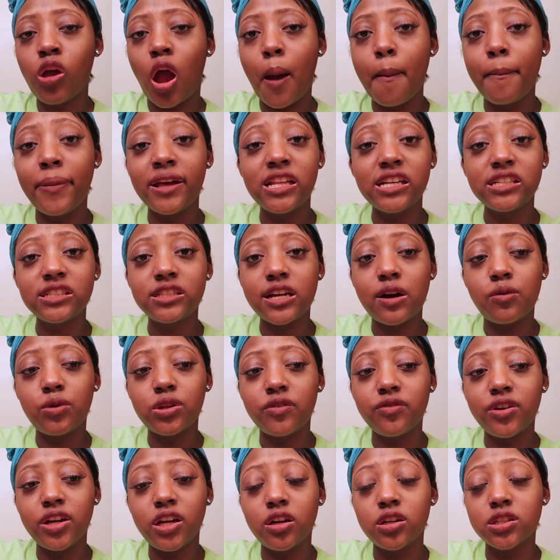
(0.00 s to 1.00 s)
But this is not what
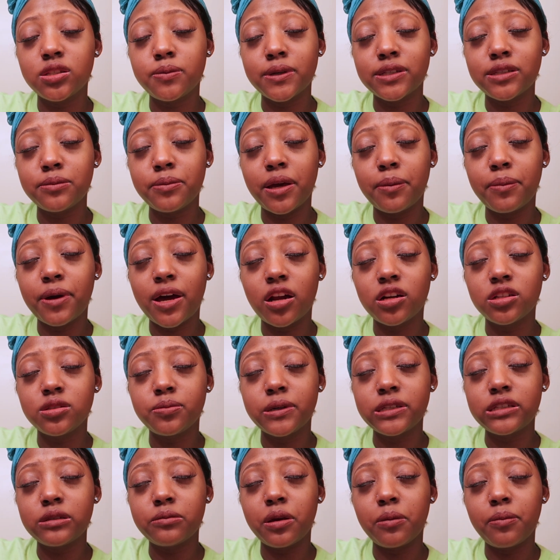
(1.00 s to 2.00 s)
the video is supposed to be about. It's
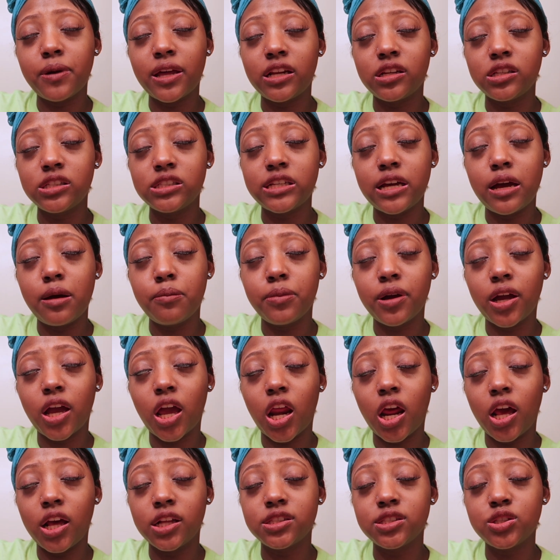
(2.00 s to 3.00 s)
supposed to be about these damn bucket
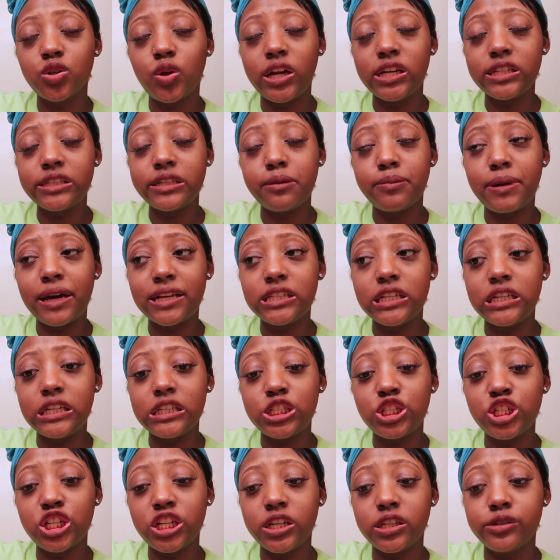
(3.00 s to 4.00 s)
hats. So let's get back to
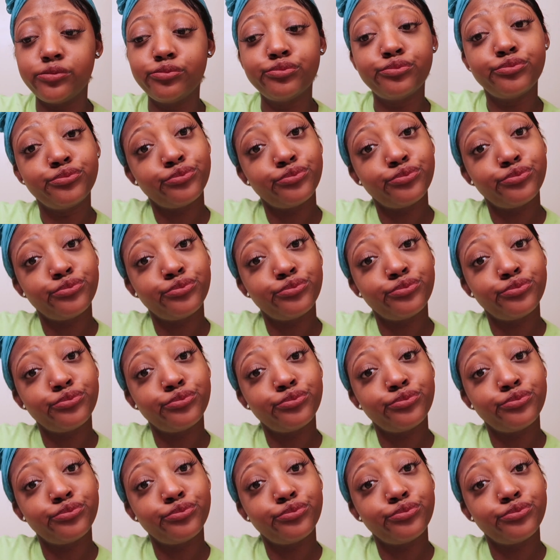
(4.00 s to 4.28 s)
this shit.